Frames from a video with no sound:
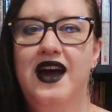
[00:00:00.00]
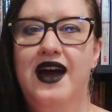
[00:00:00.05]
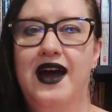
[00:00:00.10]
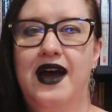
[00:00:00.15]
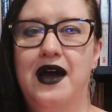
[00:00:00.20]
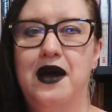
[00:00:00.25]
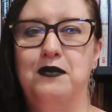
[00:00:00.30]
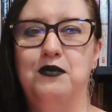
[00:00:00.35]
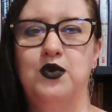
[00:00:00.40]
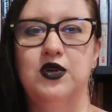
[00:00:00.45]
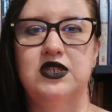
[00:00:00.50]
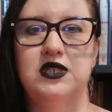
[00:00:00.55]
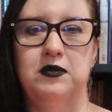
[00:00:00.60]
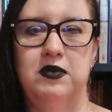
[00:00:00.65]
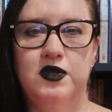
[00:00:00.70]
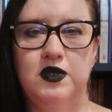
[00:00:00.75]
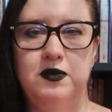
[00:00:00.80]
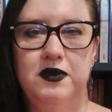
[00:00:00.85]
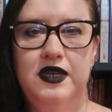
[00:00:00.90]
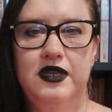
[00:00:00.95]
Um, we're
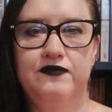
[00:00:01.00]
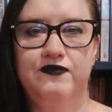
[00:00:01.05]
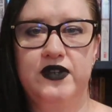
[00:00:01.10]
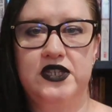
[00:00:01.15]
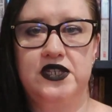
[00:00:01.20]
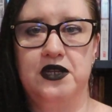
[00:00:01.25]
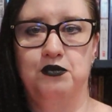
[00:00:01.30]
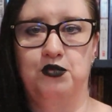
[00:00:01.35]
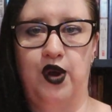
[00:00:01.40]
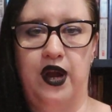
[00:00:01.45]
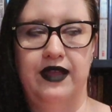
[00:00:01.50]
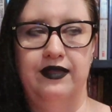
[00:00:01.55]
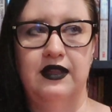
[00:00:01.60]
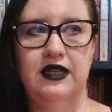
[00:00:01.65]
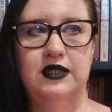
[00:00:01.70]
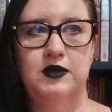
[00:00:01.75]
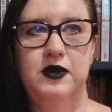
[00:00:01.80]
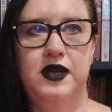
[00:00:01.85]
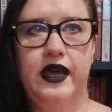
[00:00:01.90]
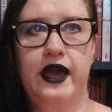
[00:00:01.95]
supposed to be in for some rain
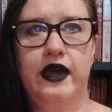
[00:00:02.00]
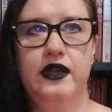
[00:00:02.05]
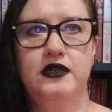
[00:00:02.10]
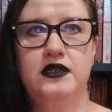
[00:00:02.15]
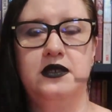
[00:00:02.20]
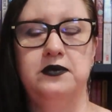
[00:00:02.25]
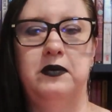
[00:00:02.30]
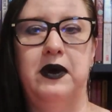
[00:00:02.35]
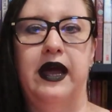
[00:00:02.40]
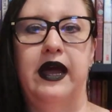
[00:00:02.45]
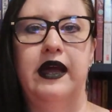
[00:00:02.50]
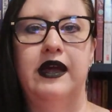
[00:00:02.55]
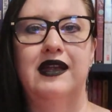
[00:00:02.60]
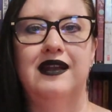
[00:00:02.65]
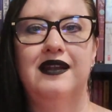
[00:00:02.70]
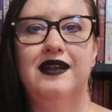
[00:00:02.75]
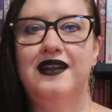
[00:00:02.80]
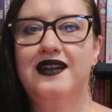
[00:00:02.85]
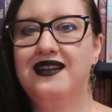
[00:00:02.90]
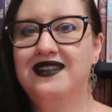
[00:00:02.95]
this weekend,
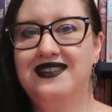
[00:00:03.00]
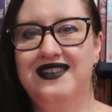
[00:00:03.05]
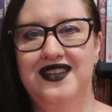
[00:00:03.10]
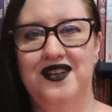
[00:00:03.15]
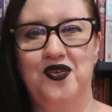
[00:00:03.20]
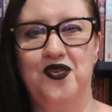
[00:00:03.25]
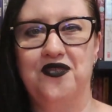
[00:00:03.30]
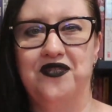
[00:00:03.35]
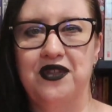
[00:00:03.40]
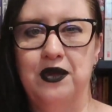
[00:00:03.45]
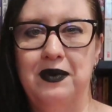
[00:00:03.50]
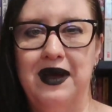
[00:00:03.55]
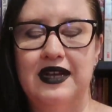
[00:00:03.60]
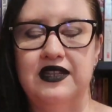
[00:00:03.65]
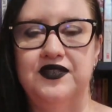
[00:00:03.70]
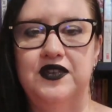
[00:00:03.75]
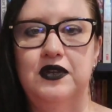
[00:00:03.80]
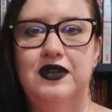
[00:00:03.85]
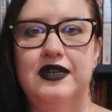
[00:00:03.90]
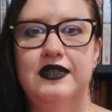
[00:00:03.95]
but you know, over the
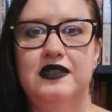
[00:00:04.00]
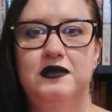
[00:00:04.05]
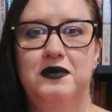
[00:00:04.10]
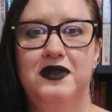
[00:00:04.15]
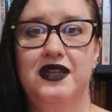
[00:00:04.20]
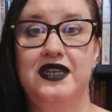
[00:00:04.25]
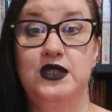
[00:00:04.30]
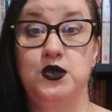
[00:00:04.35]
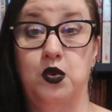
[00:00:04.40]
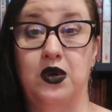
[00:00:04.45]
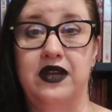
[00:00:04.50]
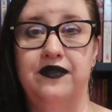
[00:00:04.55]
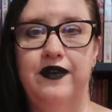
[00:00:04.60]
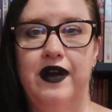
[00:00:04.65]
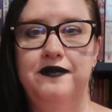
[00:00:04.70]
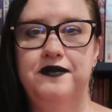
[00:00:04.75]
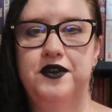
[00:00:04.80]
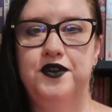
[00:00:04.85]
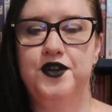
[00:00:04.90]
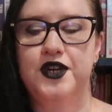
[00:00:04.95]
past few days, it's been like
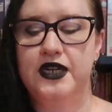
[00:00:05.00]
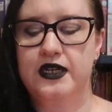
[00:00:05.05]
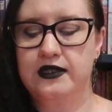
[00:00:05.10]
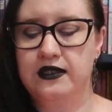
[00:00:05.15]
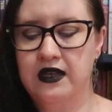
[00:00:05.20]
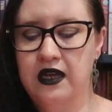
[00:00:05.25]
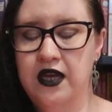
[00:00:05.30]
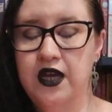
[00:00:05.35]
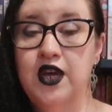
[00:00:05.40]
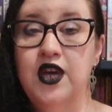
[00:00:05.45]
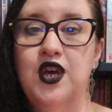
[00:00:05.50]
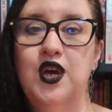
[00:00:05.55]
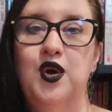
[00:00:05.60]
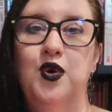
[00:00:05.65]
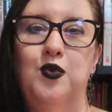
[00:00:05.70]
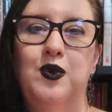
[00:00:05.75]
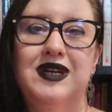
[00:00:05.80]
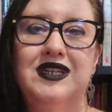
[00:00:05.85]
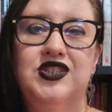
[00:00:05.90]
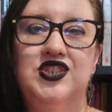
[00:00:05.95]
25 degrees,
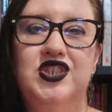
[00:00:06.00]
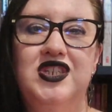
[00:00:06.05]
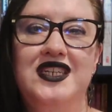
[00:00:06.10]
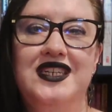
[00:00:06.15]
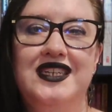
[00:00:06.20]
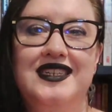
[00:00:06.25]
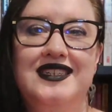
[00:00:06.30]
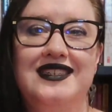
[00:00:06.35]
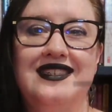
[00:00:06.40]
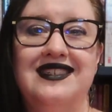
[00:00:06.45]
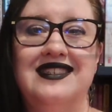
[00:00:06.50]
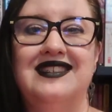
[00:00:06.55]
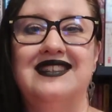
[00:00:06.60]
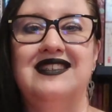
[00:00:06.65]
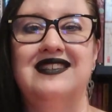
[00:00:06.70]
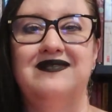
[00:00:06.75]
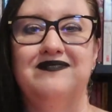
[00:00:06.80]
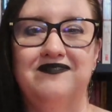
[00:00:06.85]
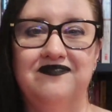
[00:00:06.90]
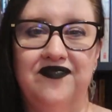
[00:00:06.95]
which
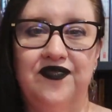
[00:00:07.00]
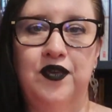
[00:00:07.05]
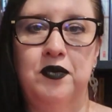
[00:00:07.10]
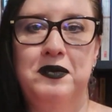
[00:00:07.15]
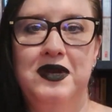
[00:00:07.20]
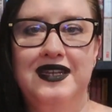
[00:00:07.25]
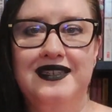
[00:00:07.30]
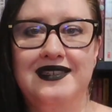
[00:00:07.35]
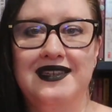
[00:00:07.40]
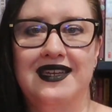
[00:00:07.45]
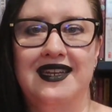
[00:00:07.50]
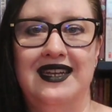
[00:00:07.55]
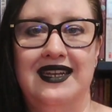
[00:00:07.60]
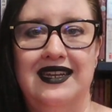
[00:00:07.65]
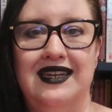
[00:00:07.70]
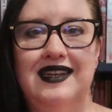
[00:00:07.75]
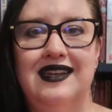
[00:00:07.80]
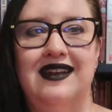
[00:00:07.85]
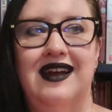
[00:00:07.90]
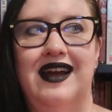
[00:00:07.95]
is, for me as a
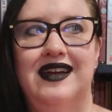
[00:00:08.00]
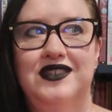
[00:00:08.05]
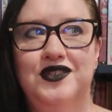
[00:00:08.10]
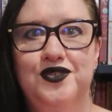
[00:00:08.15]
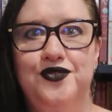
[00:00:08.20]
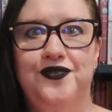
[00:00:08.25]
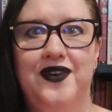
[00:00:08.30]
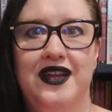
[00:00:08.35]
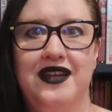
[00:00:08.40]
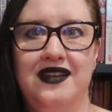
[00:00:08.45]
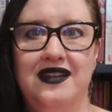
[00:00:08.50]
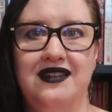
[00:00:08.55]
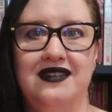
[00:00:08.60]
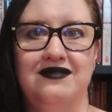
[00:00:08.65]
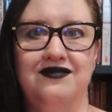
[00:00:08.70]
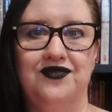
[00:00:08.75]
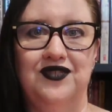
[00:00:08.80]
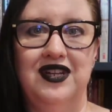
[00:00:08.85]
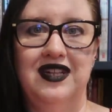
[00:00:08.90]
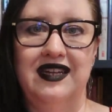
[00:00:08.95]
Canadian, I do find
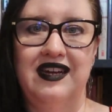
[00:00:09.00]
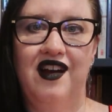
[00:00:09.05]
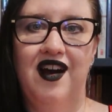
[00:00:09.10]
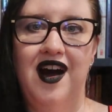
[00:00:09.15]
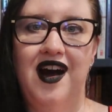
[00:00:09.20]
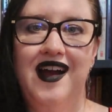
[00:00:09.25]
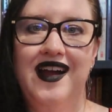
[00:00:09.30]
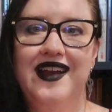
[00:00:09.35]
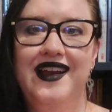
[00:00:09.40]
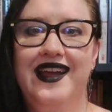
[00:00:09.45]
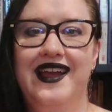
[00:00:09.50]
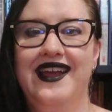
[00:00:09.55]
it really hot